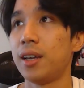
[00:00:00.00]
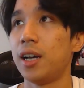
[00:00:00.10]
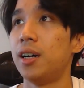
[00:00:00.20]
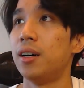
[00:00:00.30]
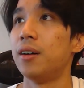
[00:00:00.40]

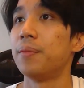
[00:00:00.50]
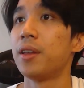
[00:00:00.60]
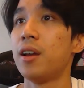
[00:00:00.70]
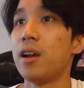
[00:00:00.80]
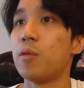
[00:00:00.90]
Well,
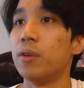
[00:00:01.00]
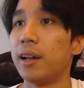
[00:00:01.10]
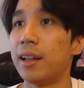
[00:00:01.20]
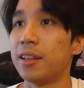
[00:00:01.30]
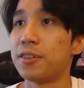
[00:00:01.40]

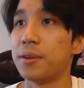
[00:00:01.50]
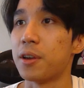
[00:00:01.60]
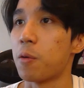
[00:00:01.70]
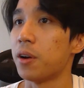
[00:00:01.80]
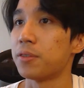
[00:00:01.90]
I'll answer
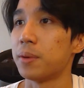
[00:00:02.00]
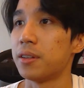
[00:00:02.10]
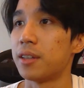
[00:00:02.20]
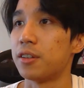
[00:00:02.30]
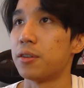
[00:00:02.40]
any quest
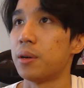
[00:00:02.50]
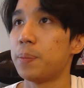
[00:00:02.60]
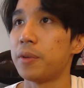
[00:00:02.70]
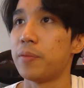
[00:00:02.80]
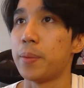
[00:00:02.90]
ones that show
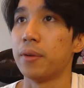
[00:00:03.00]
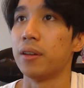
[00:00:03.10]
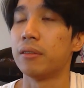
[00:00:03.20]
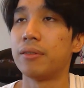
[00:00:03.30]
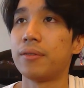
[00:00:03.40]
up if
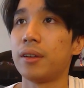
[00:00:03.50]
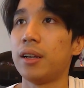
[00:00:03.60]
people have